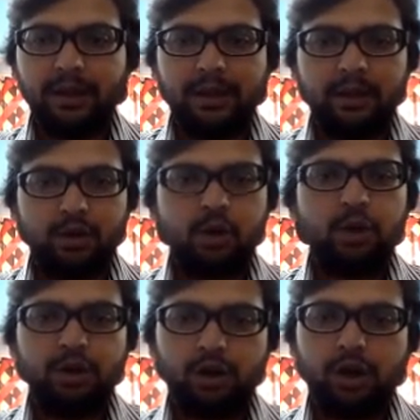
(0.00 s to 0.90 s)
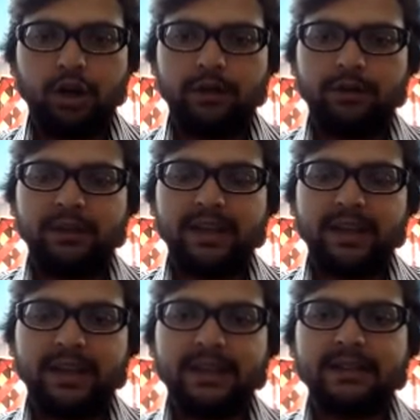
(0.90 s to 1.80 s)
rule or
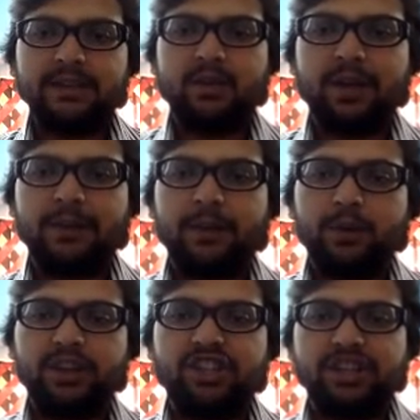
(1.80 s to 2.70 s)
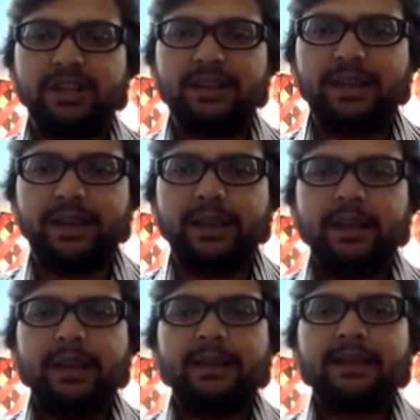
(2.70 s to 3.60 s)
there is one provision there
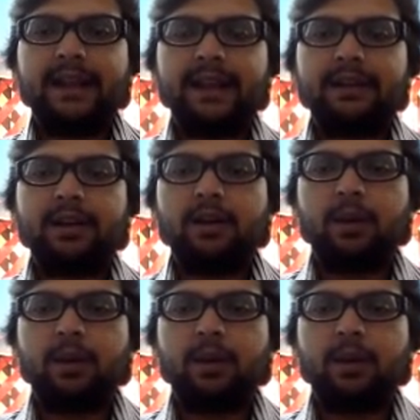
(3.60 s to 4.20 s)
that